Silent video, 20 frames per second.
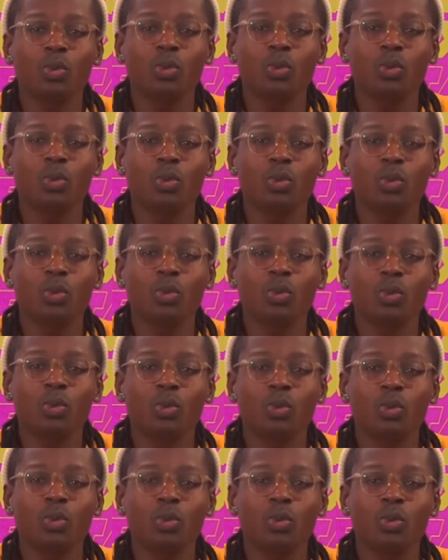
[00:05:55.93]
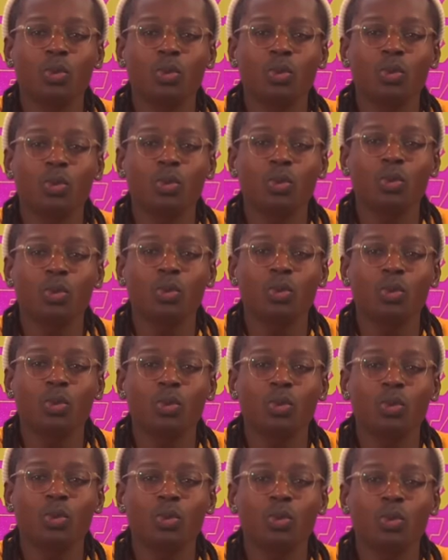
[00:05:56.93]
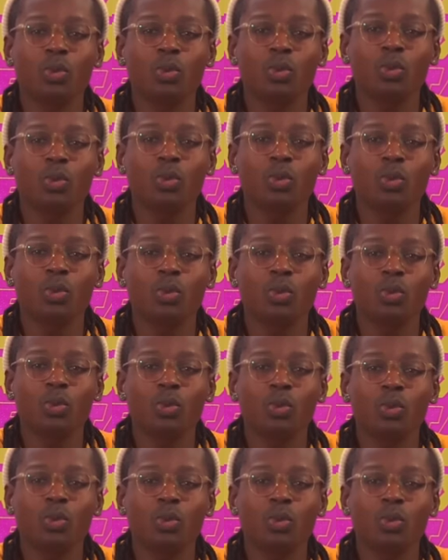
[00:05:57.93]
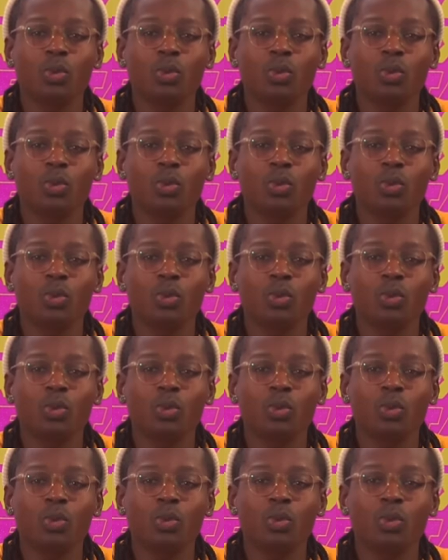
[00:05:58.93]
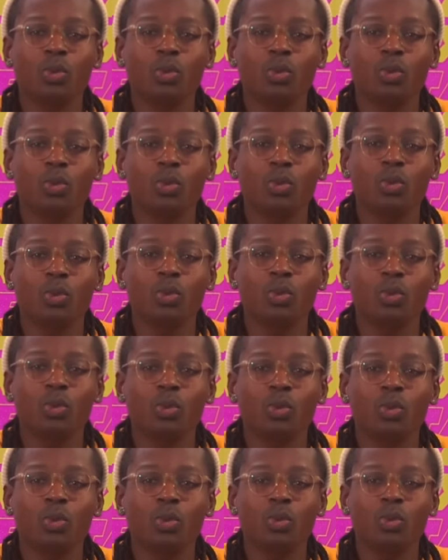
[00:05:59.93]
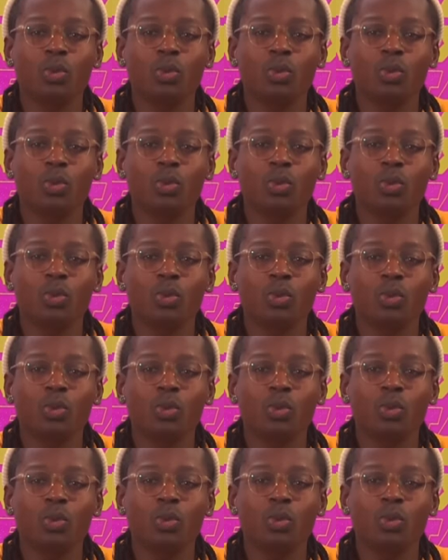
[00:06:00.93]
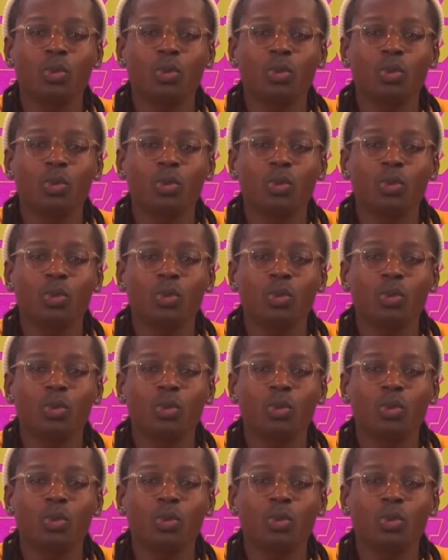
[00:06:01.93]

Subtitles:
[no speech]